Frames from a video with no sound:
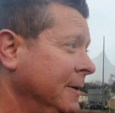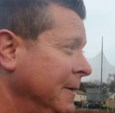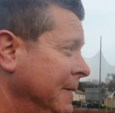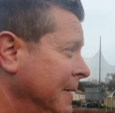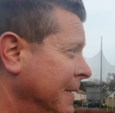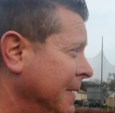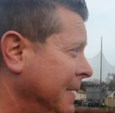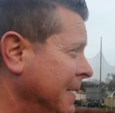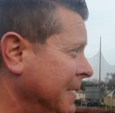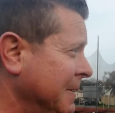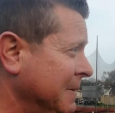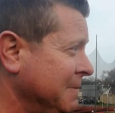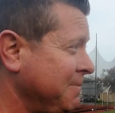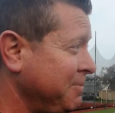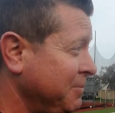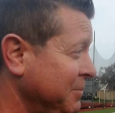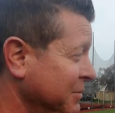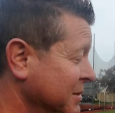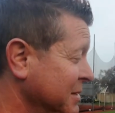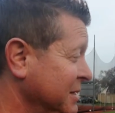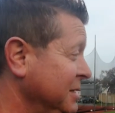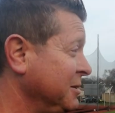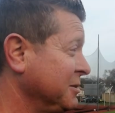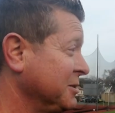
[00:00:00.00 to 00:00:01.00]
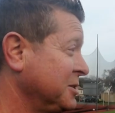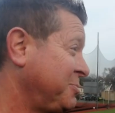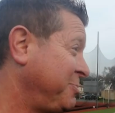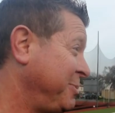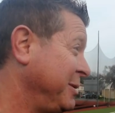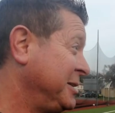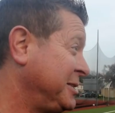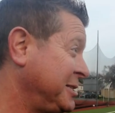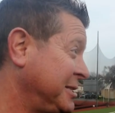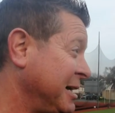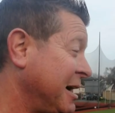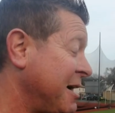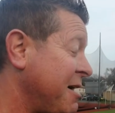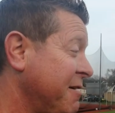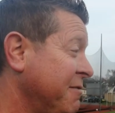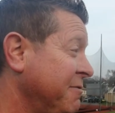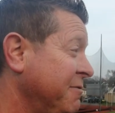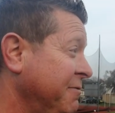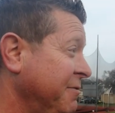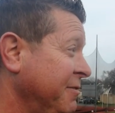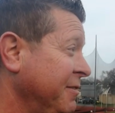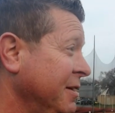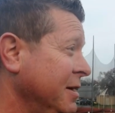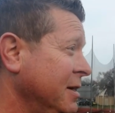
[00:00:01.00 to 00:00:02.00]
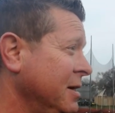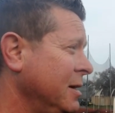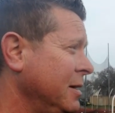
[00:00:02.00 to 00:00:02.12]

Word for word: Um, you know, speed's tough.